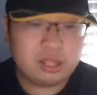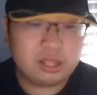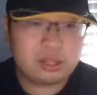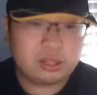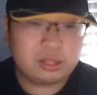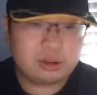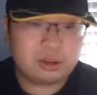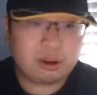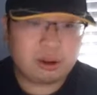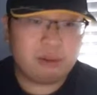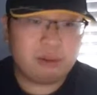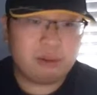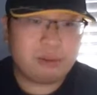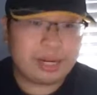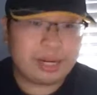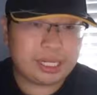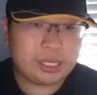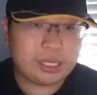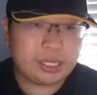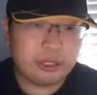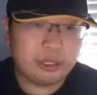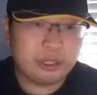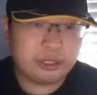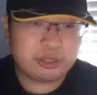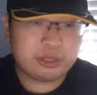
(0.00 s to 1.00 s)
So our
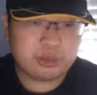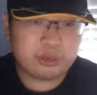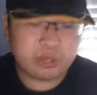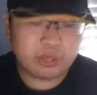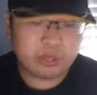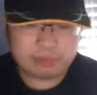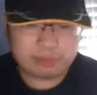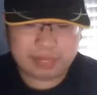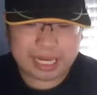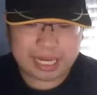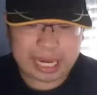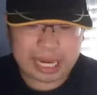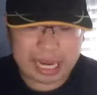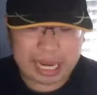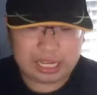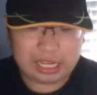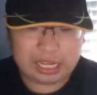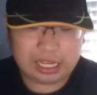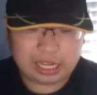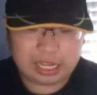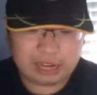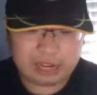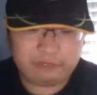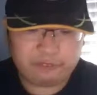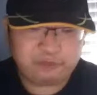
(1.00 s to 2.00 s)
record is going to be
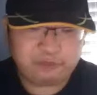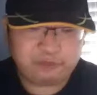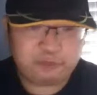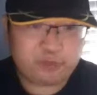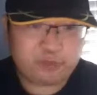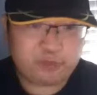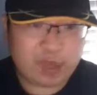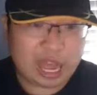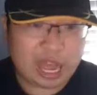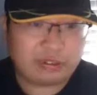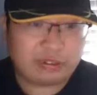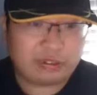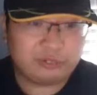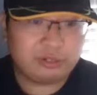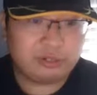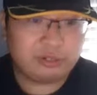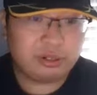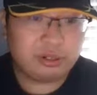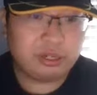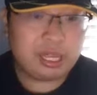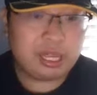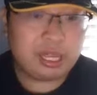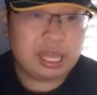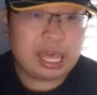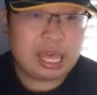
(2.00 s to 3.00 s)
8-5.
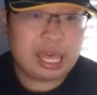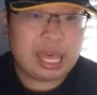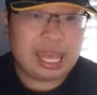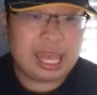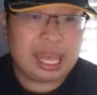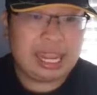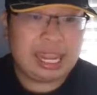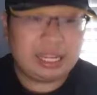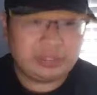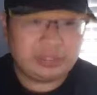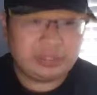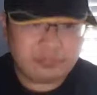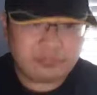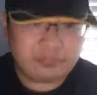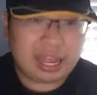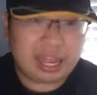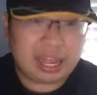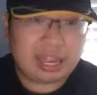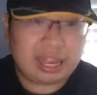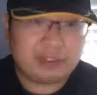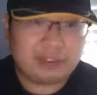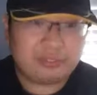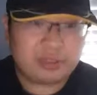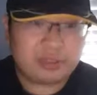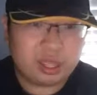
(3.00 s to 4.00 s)

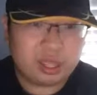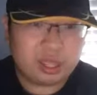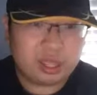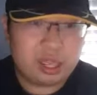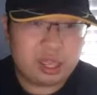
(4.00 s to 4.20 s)
8-5.